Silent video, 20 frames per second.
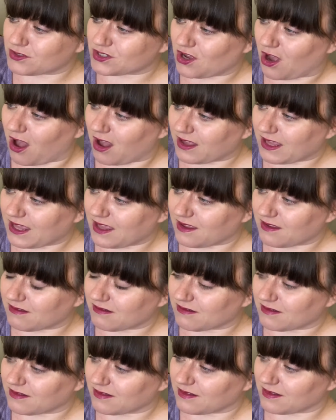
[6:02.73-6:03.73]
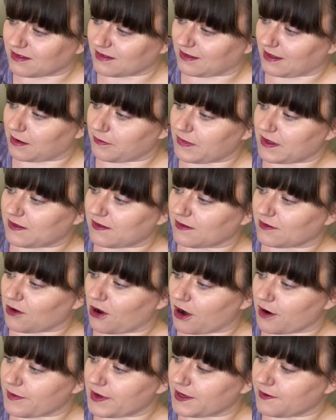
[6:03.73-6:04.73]
talking, said Mrs.
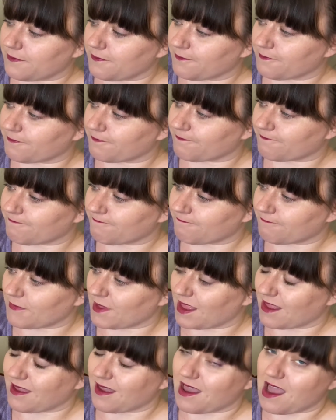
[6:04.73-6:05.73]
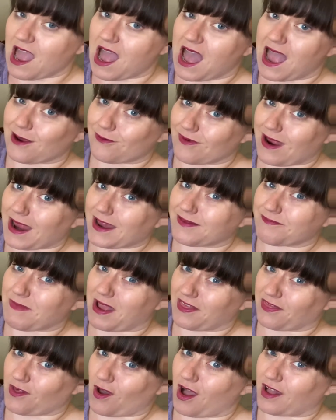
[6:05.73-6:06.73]
Carmen. I write
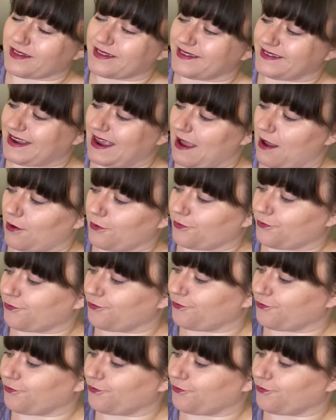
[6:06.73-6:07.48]
my thoughts down.